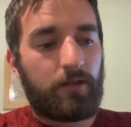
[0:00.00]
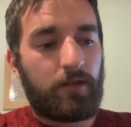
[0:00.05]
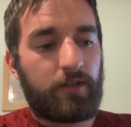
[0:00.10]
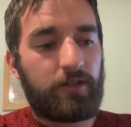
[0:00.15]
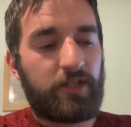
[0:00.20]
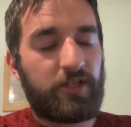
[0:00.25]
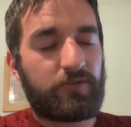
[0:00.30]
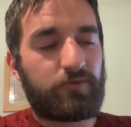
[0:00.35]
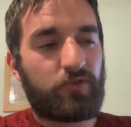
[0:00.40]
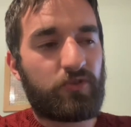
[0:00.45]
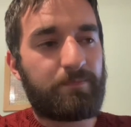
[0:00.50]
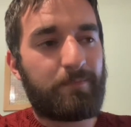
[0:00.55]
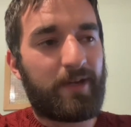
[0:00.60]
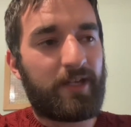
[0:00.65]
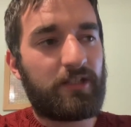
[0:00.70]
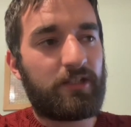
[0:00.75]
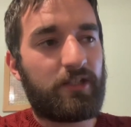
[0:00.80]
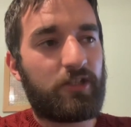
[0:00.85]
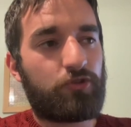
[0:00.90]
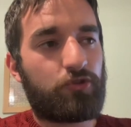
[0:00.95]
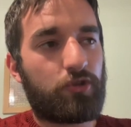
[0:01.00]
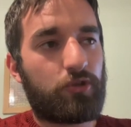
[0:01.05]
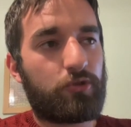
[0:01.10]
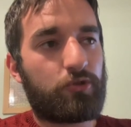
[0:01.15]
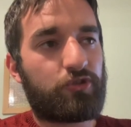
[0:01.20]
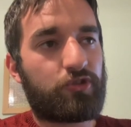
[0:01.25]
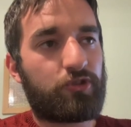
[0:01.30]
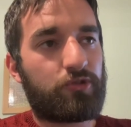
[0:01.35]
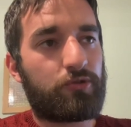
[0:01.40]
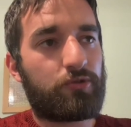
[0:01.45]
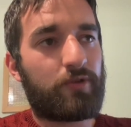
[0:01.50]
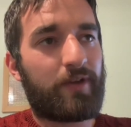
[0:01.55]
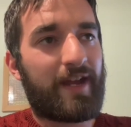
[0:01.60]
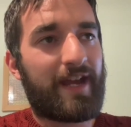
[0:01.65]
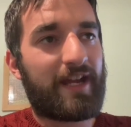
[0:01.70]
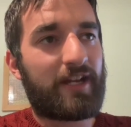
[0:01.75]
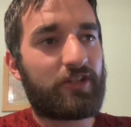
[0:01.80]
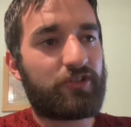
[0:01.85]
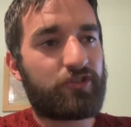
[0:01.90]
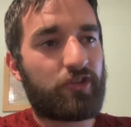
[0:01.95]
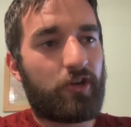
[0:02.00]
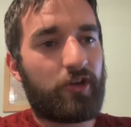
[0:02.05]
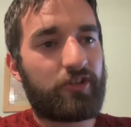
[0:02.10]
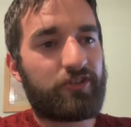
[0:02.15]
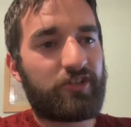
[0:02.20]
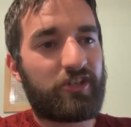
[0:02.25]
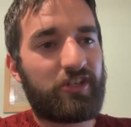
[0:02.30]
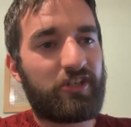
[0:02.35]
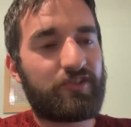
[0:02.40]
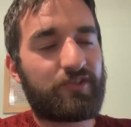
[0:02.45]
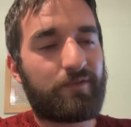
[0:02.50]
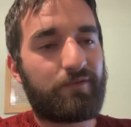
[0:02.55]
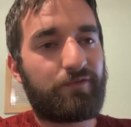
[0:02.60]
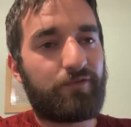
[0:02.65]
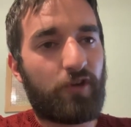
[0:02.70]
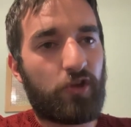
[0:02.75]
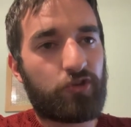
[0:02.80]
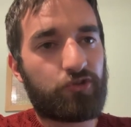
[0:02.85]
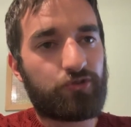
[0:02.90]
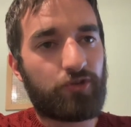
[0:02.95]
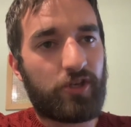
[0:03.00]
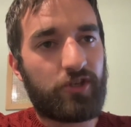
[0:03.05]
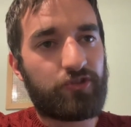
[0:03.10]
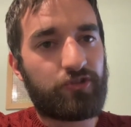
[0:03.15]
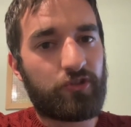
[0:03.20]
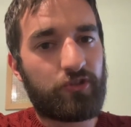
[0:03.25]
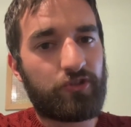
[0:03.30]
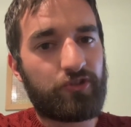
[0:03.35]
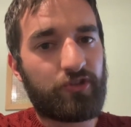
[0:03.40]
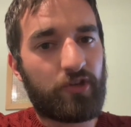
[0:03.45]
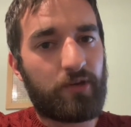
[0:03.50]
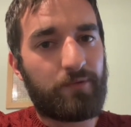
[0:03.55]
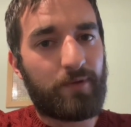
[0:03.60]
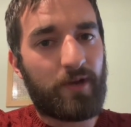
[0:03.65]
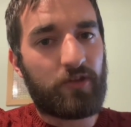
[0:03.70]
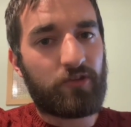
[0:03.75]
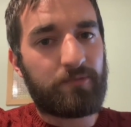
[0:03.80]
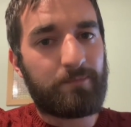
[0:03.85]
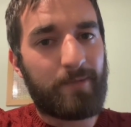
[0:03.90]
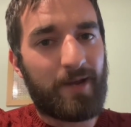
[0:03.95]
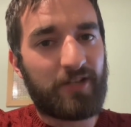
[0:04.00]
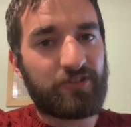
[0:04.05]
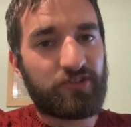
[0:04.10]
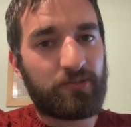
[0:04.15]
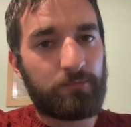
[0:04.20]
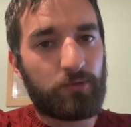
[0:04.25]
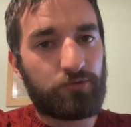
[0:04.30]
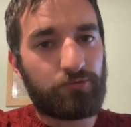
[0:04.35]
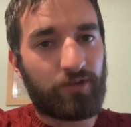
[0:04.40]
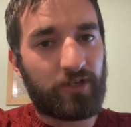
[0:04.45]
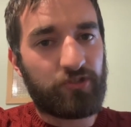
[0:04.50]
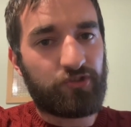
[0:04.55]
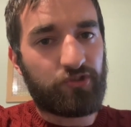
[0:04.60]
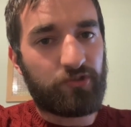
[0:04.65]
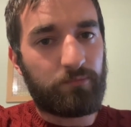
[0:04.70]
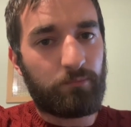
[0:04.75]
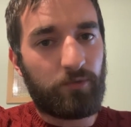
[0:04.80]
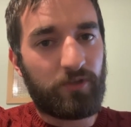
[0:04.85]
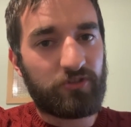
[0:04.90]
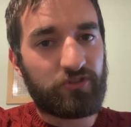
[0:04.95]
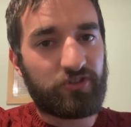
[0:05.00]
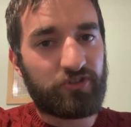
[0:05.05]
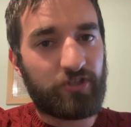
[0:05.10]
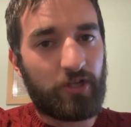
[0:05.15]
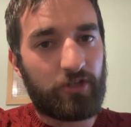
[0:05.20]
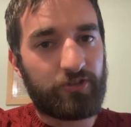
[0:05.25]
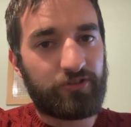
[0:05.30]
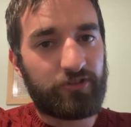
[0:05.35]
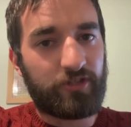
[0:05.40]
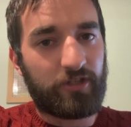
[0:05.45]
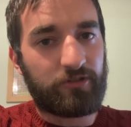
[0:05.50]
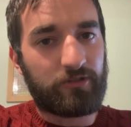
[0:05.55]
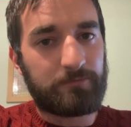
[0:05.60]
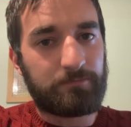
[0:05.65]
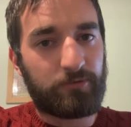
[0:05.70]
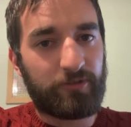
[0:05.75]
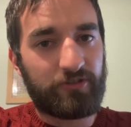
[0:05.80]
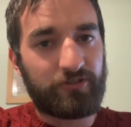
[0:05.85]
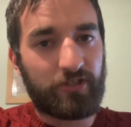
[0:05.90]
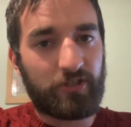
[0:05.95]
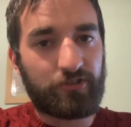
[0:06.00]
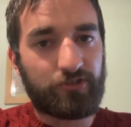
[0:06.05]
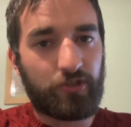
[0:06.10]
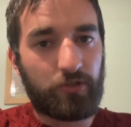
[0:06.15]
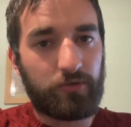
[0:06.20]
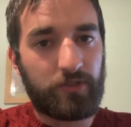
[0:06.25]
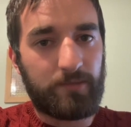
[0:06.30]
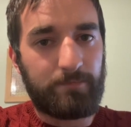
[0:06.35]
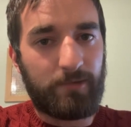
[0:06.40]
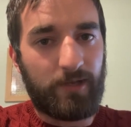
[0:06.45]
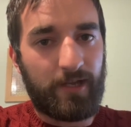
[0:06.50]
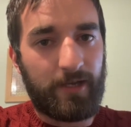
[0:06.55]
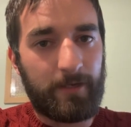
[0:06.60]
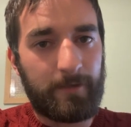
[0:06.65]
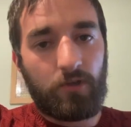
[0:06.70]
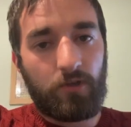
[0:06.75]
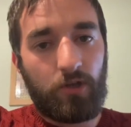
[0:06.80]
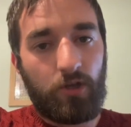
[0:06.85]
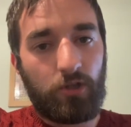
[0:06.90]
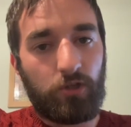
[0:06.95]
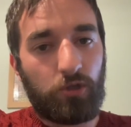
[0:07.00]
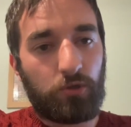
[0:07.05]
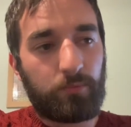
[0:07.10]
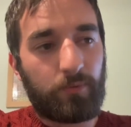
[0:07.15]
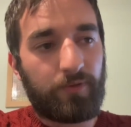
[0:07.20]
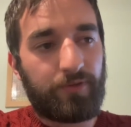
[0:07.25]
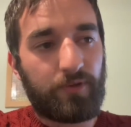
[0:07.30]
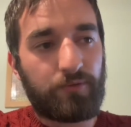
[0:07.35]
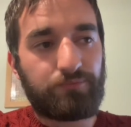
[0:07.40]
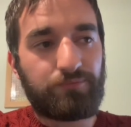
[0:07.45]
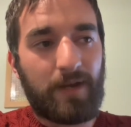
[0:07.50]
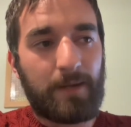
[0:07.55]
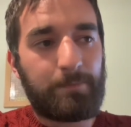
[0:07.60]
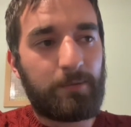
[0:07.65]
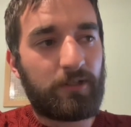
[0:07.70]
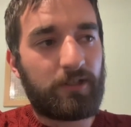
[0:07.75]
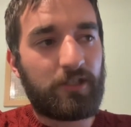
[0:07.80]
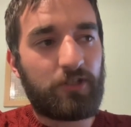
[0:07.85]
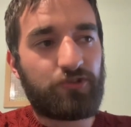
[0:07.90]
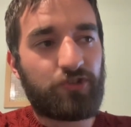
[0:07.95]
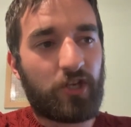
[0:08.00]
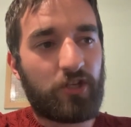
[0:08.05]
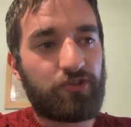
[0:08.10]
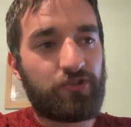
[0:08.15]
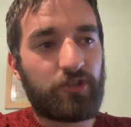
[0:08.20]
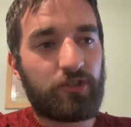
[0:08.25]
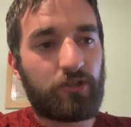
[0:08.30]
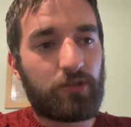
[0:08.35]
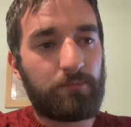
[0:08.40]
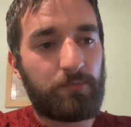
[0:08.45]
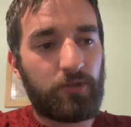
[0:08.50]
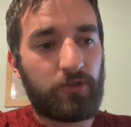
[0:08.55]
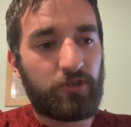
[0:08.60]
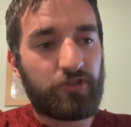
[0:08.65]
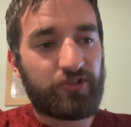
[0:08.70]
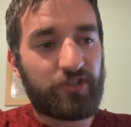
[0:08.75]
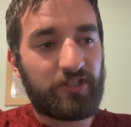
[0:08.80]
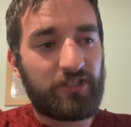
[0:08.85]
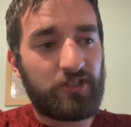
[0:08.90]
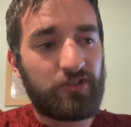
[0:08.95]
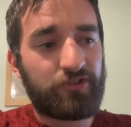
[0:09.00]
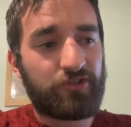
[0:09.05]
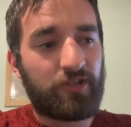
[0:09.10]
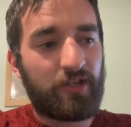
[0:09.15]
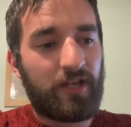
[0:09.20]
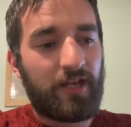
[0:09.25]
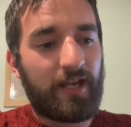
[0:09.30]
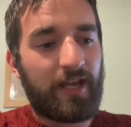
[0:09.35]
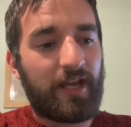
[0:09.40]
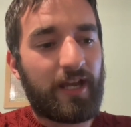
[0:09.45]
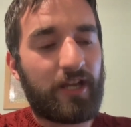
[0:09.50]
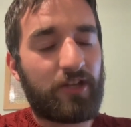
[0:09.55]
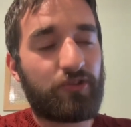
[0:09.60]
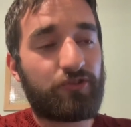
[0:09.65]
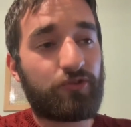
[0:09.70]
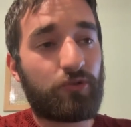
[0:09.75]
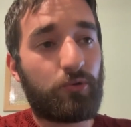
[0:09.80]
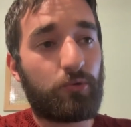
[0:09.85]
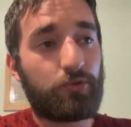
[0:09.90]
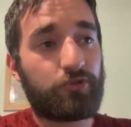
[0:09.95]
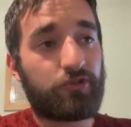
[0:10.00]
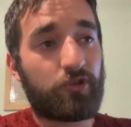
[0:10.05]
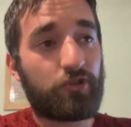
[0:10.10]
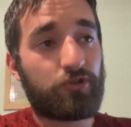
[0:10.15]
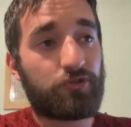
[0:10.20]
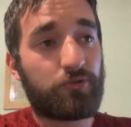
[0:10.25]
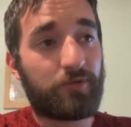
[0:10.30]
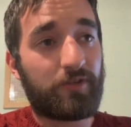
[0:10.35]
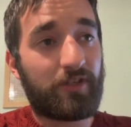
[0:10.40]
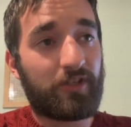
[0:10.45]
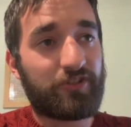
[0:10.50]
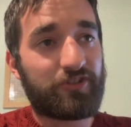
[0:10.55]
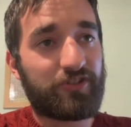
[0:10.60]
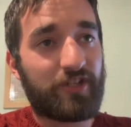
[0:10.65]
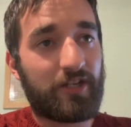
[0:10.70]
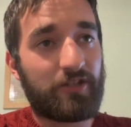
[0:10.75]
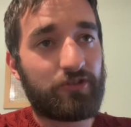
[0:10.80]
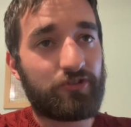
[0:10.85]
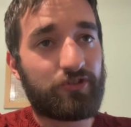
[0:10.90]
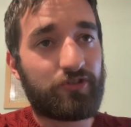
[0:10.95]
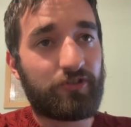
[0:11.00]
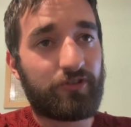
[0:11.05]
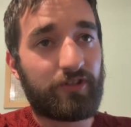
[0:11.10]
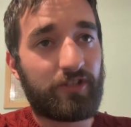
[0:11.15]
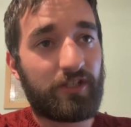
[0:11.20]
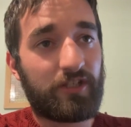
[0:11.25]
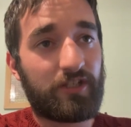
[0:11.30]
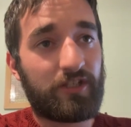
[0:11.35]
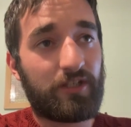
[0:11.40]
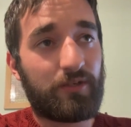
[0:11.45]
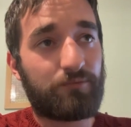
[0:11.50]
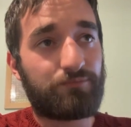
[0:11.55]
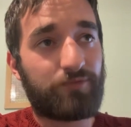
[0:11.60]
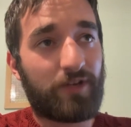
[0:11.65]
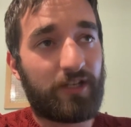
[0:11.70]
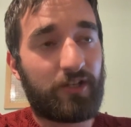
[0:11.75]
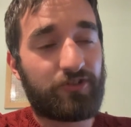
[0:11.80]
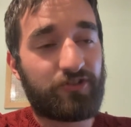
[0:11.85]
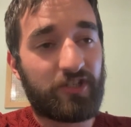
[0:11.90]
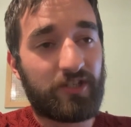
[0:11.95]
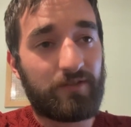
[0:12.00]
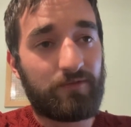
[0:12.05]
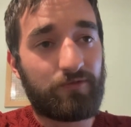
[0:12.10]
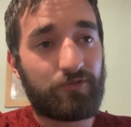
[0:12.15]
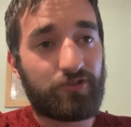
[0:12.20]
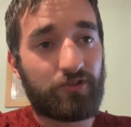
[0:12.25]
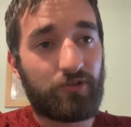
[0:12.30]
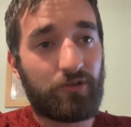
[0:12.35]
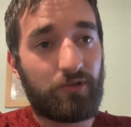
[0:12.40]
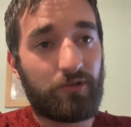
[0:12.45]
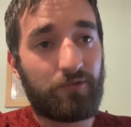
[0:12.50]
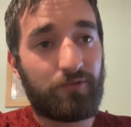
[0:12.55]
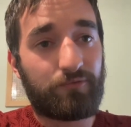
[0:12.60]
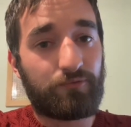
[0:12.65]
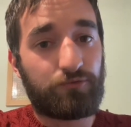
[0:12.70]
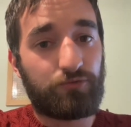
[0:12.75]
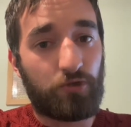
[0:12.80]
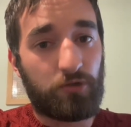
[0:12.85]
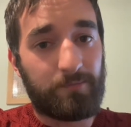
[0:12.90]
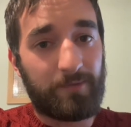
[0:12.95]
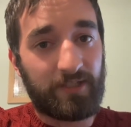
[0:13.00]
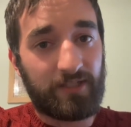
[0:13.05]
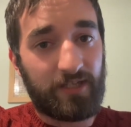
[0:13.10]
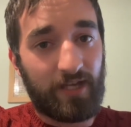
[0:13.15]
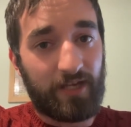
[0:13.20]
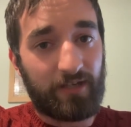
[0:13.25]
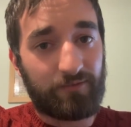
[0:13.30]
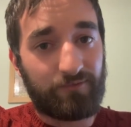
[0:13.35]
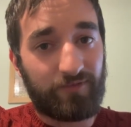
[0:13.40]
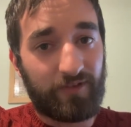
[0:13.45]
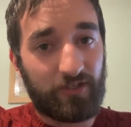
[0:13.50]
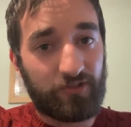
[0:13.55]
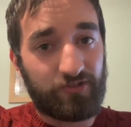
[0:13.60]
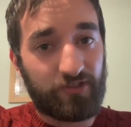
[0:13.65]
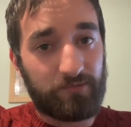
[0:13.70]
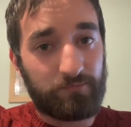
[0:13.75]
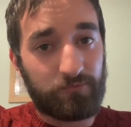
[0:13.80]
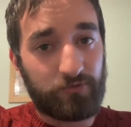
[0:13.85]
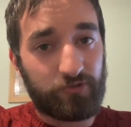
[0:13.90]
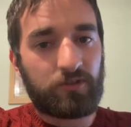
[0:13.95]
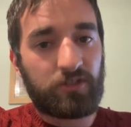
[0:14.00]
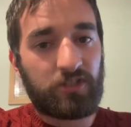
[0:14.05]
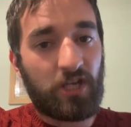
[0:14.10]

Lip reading: And this was mainly due to anxieties and frustrations around mass immigration, which started under Princess Tony Blair, along with the rapidly changing communities and also to an extent the relatives of grooming gang victims.